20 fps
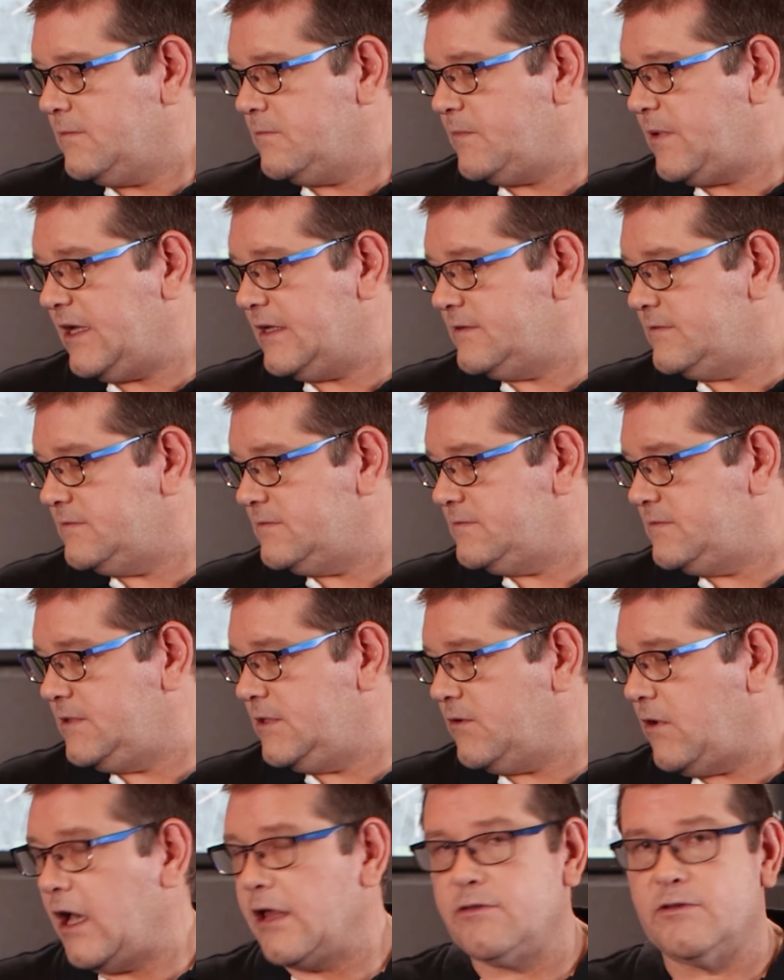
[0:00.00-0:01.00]
But,
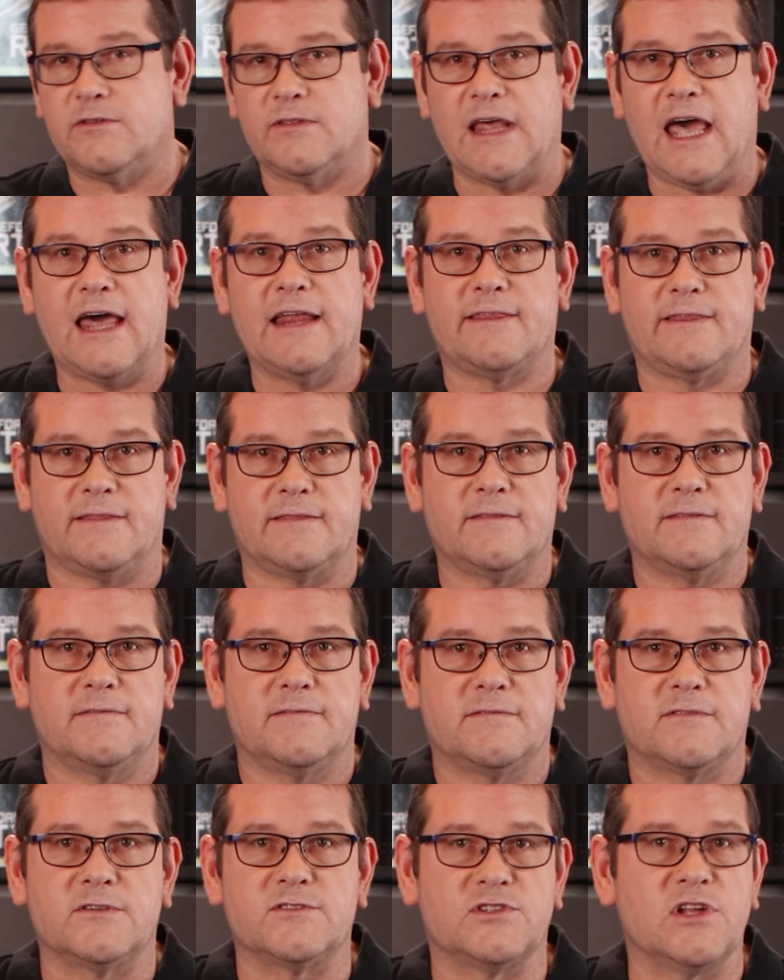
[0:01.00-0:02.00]
other than that,
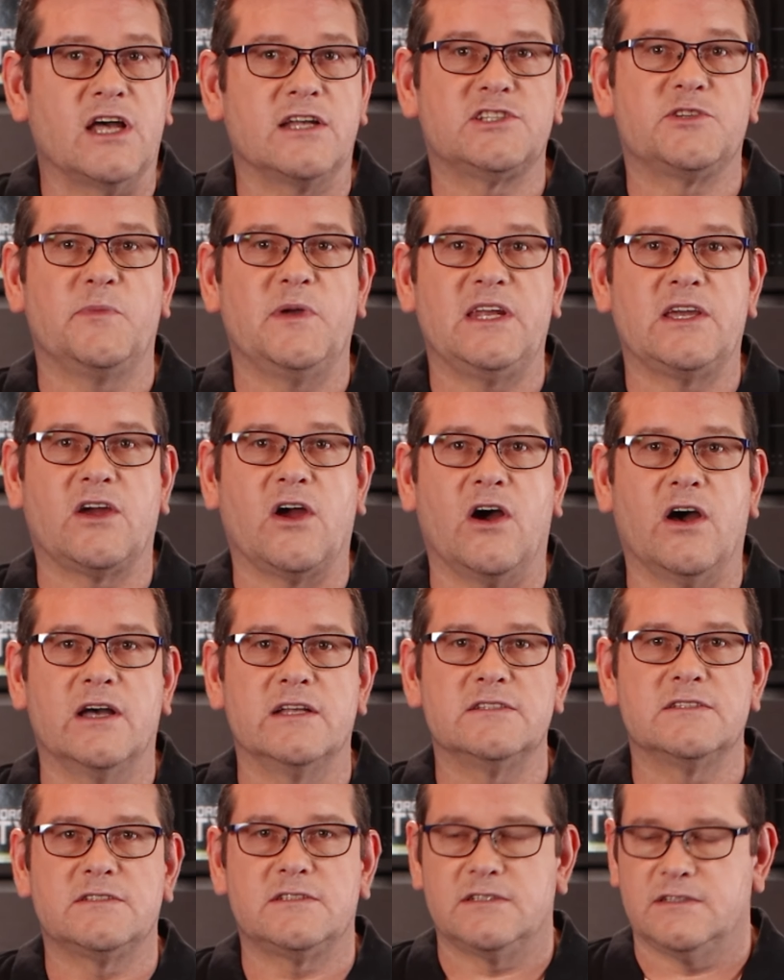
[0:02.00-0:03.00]
there's not too many
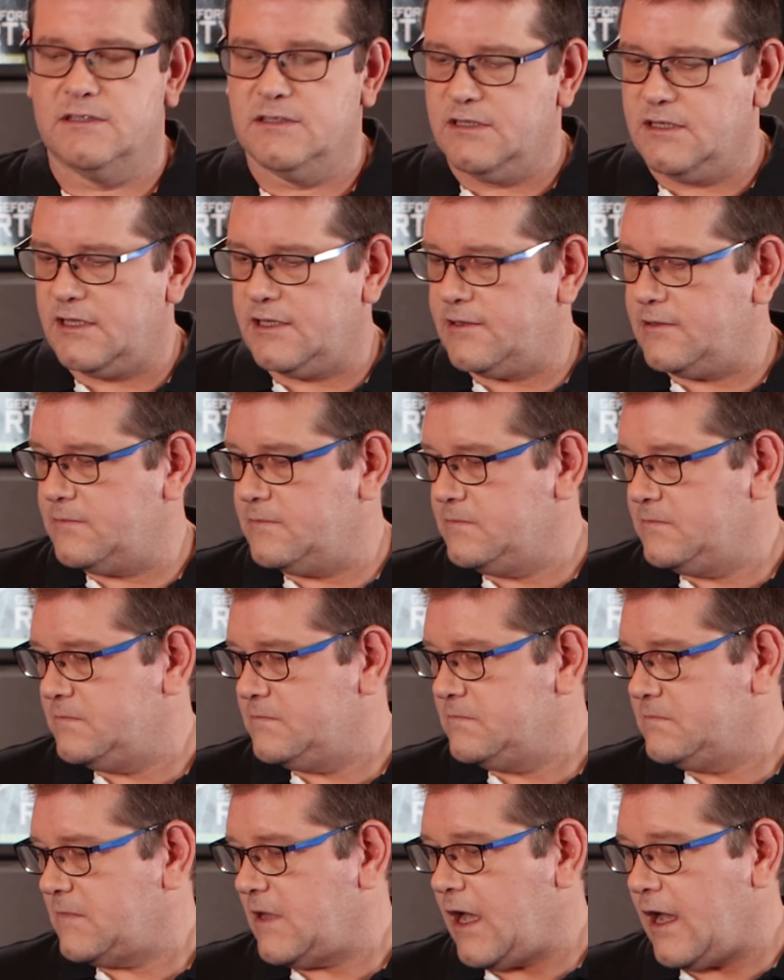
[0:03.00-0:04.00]
cons.
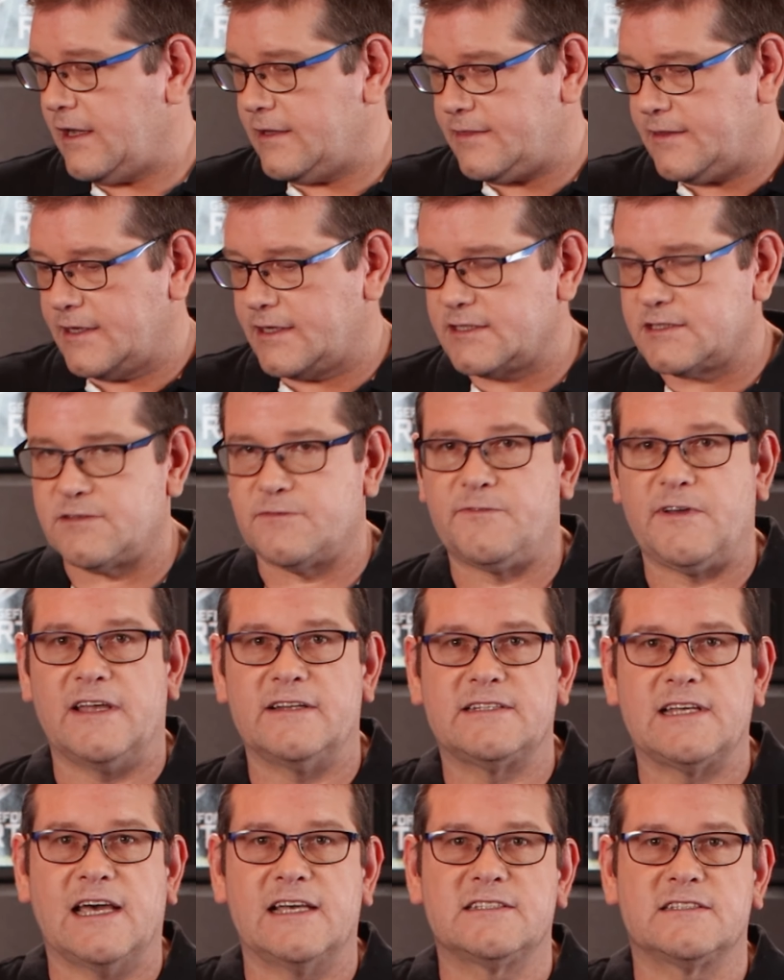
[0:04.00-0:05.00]
I think it's a
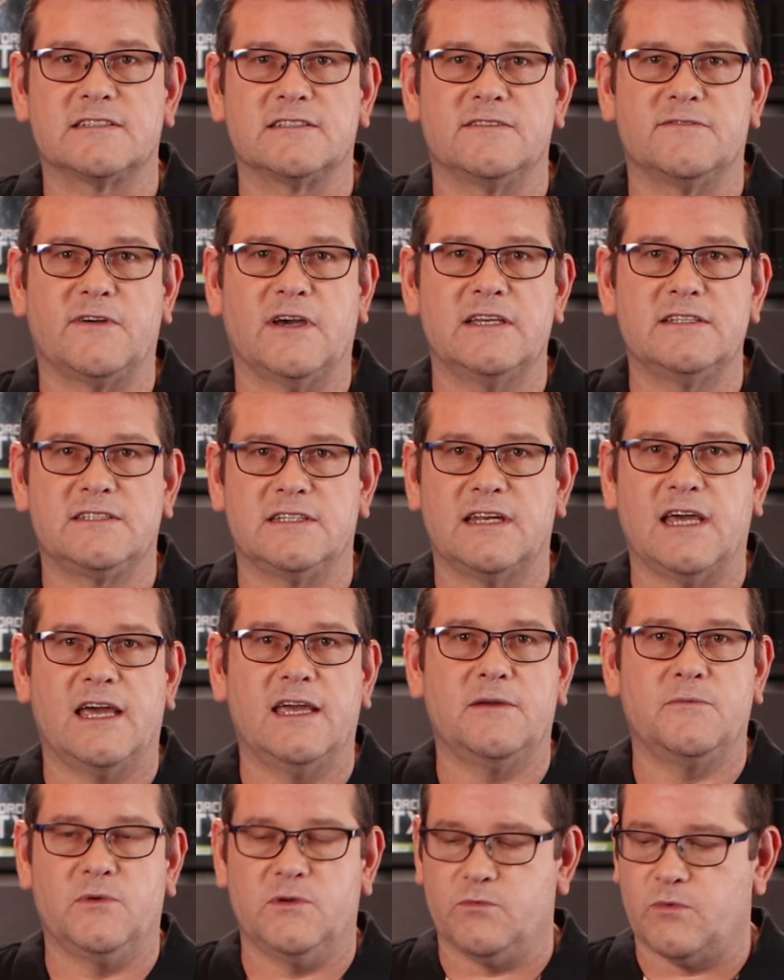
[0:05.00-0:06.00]
fantastic device, and
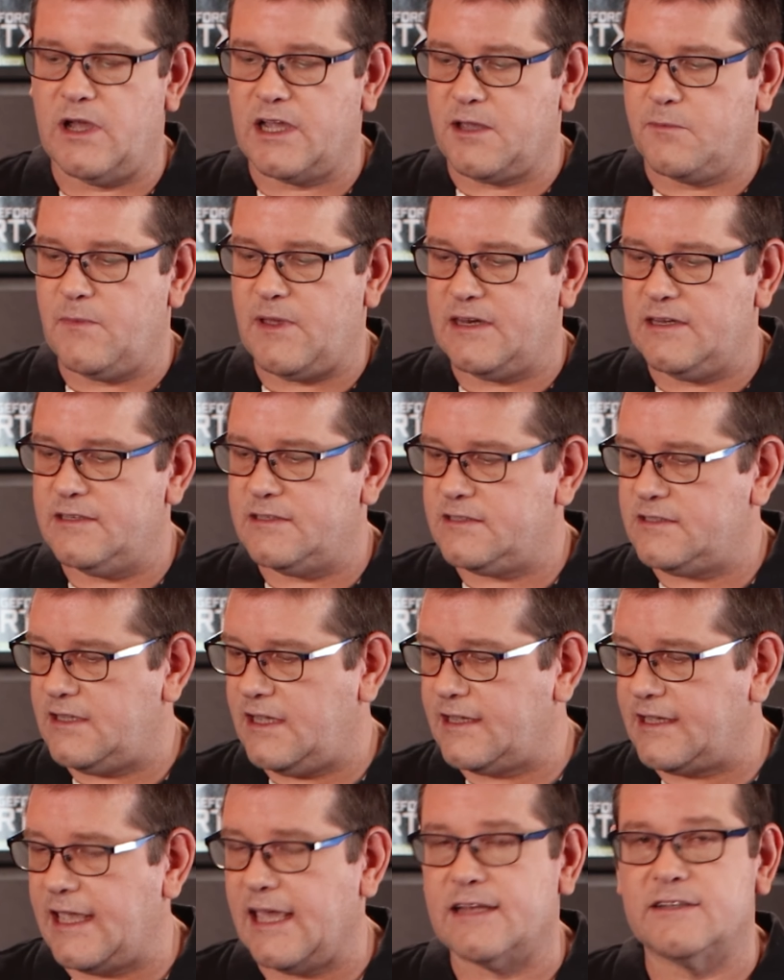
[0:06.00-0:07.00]
I would recommend it,
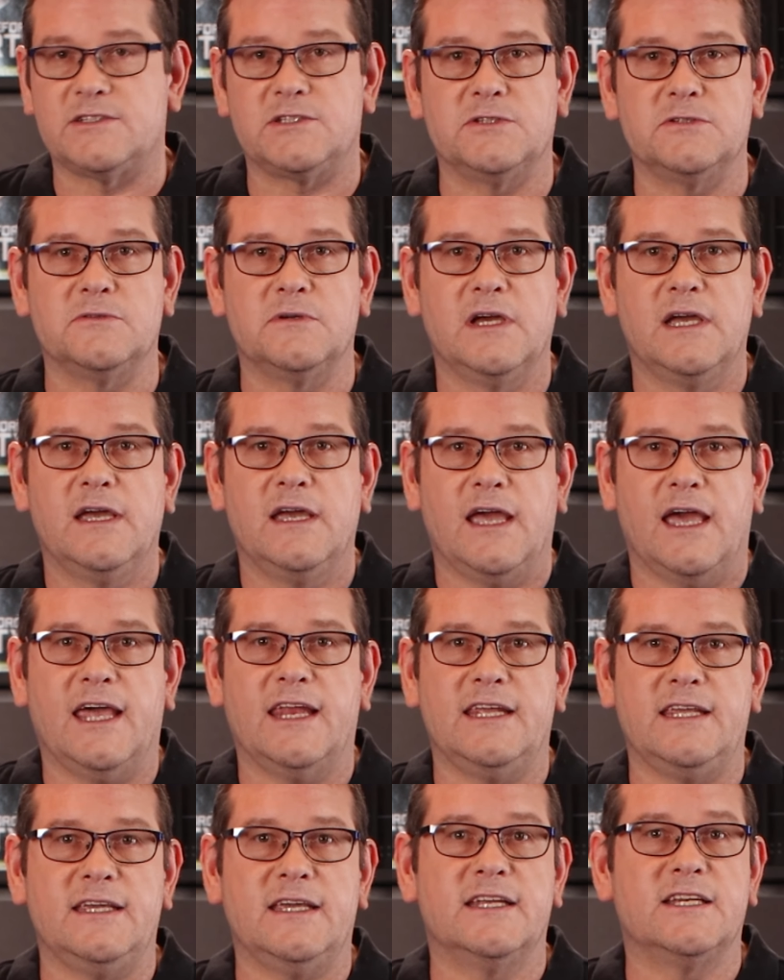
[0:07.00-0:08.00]
again, to
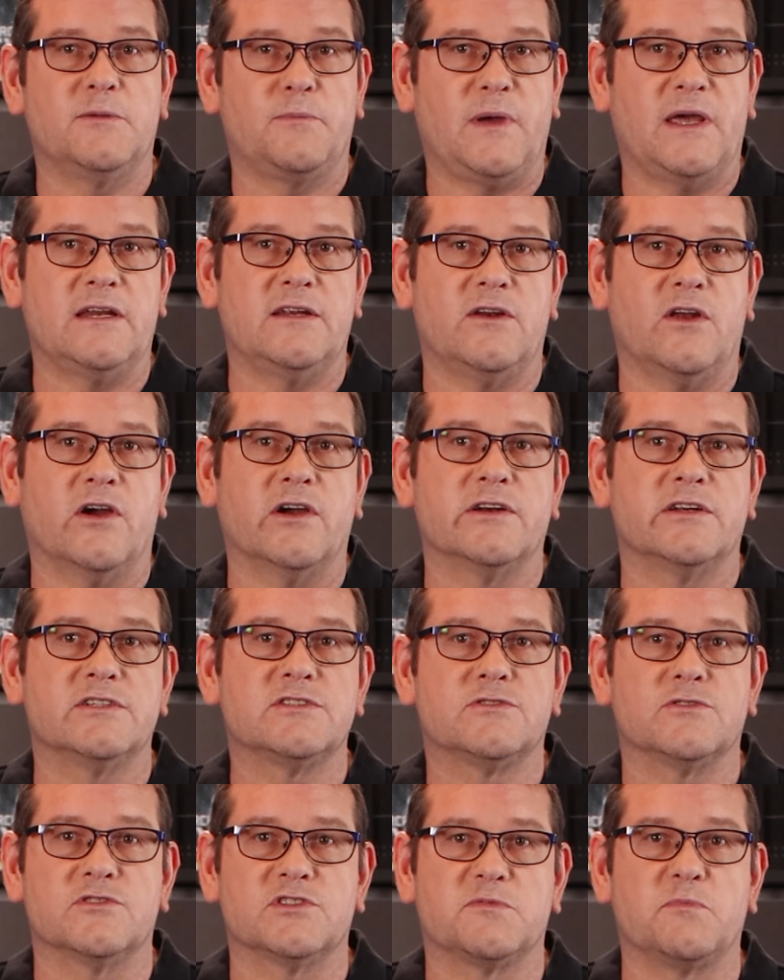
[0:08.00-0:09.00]
any independent
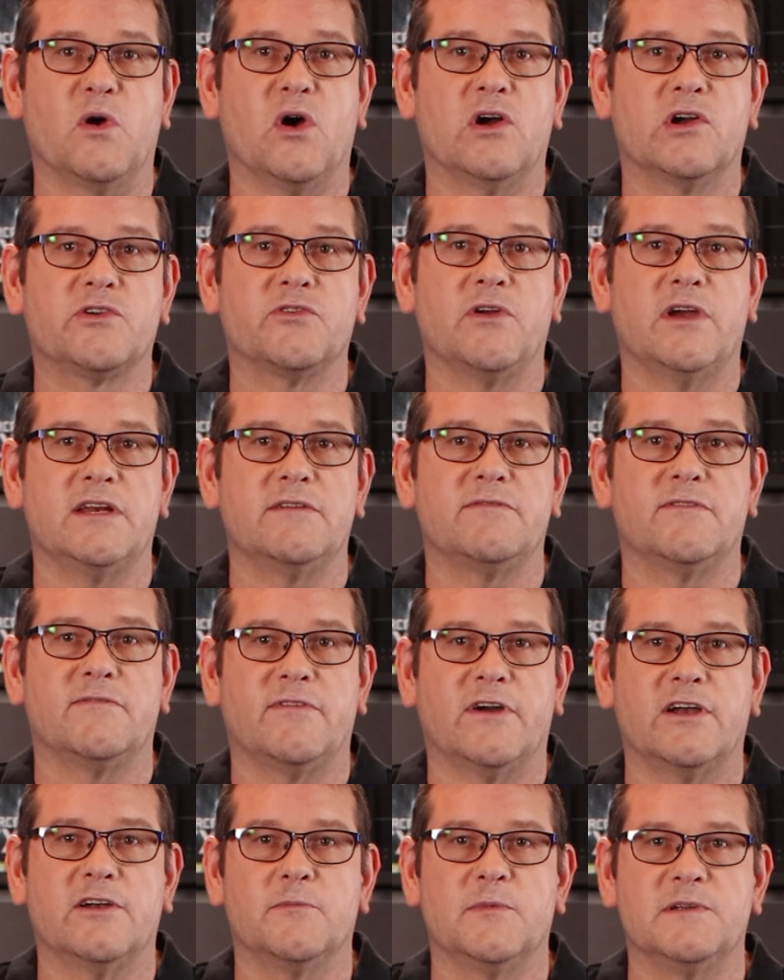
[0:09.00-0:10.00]
artist or small creative
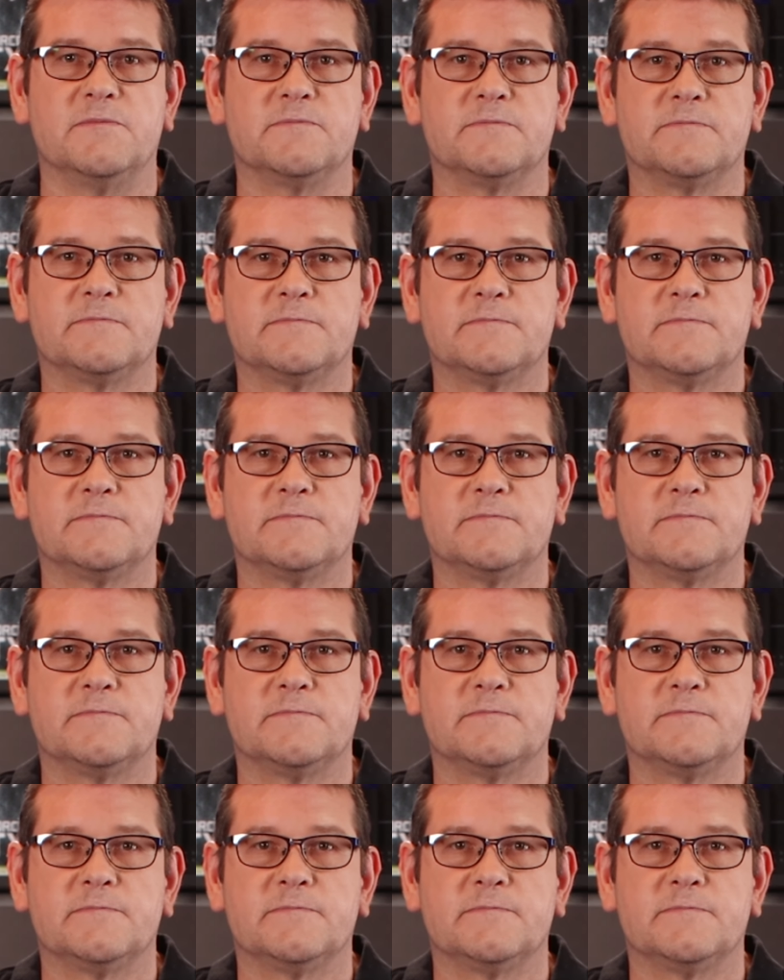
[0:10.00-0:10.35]
environment.